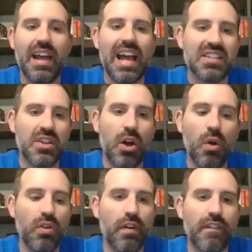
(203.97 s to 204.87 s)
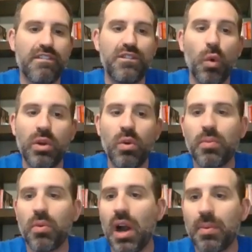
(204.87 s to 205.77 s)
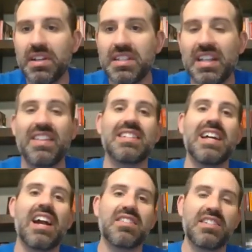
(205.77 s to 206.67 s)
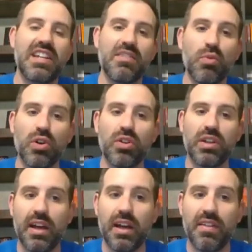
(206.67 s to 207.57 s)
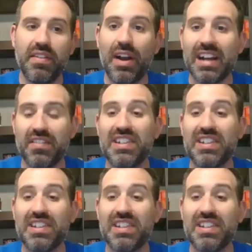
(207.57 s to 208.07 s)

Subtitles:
As a whole, there are 41 properties in the entire city of Brookland that are active.